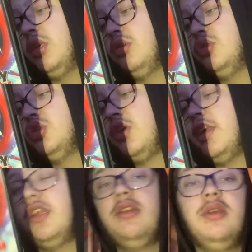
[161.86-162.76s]
your
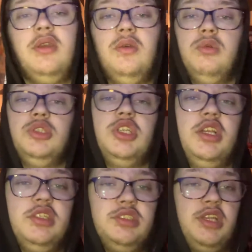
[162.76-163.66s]
dragon, which I
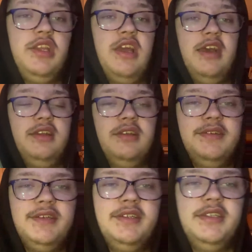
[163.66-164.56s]
just did that.
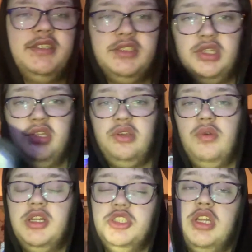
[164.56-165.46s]
So you can
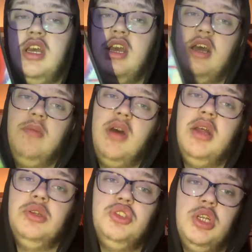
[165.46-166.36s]
watch that. I'm um, how
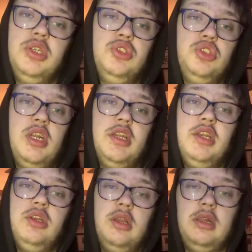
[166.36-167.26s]
to train your
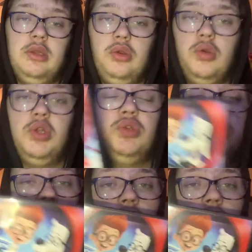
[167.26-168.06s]
dragon, not the Croods.